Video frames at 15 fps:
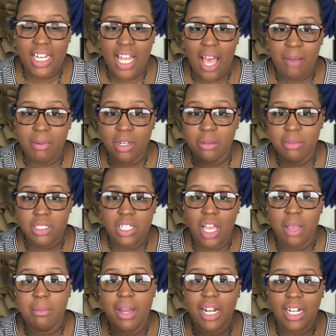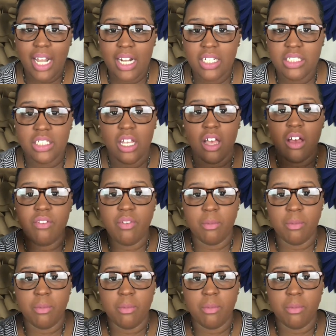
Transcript: I'm going to be talking about a lot of stuff.